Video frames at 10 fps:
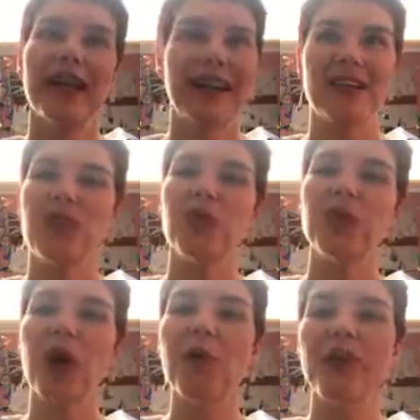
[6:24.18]
like I said, when
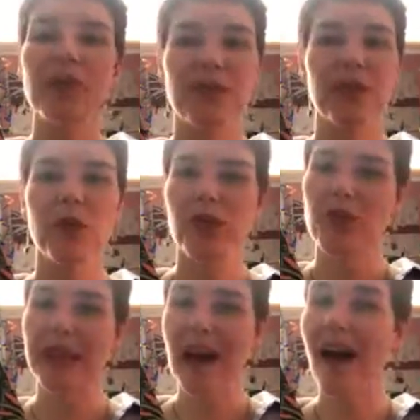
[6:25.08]
you go into something with
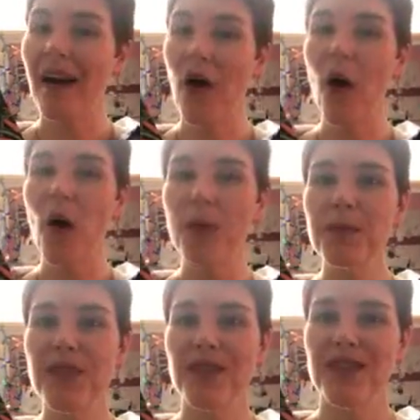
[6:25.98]
really high
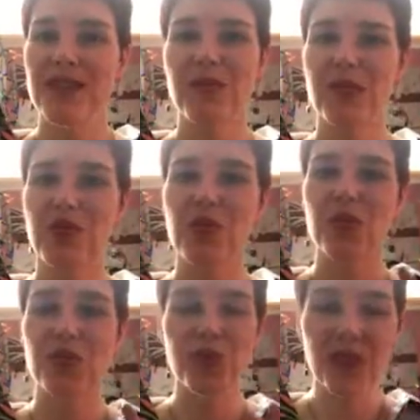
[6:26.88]
hopes, sometimes
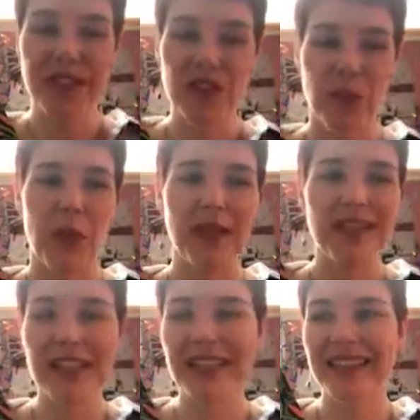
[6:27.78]
you're really
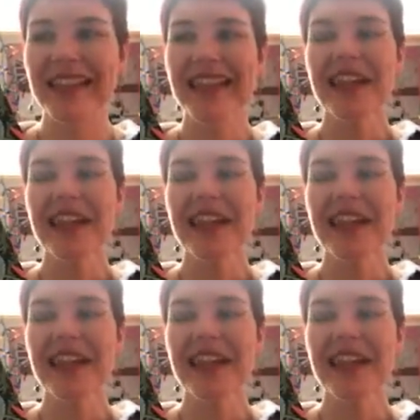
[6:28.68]
disappointed, and